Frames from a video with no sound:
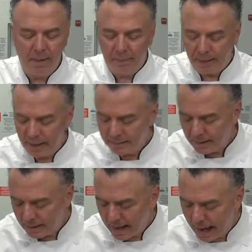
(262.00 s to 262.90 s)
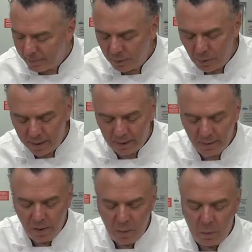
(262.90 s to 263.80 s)
plastic cap, you want to
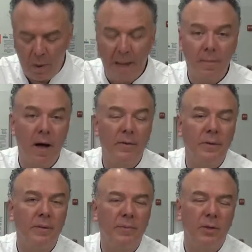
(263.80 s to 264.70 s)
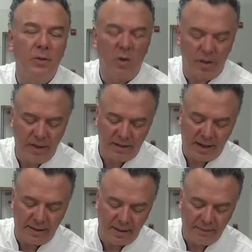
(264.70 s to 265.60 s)
wipe off sometimes there's dirt
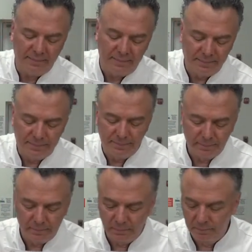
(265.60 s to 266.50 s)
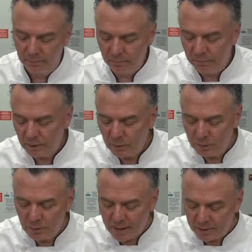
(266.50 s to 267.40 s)
inside there. So we'll
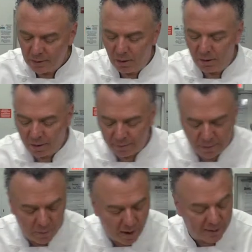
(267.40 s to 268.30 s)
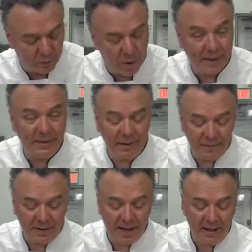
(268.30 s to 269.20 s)
do that all our three wines, White
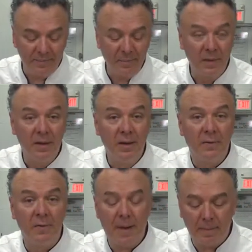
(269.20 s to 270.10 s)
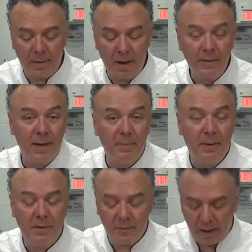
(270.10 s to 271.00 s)
Zinfandel, Fumé Blanc, and
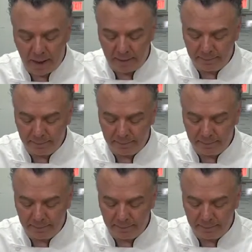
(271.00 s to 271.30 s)
Pinot Noir.